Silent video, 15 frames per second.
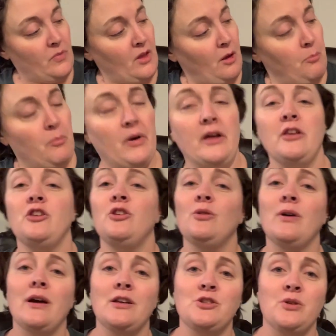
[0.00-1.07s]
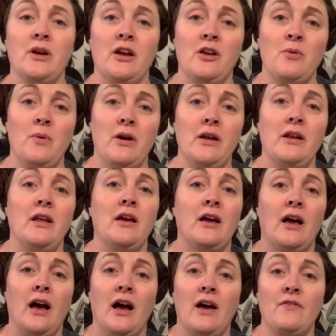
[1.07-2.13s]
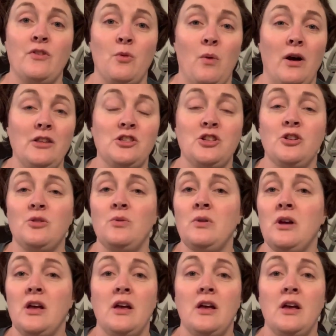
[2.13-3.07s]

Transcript: But you guys do it how you want. If you want to,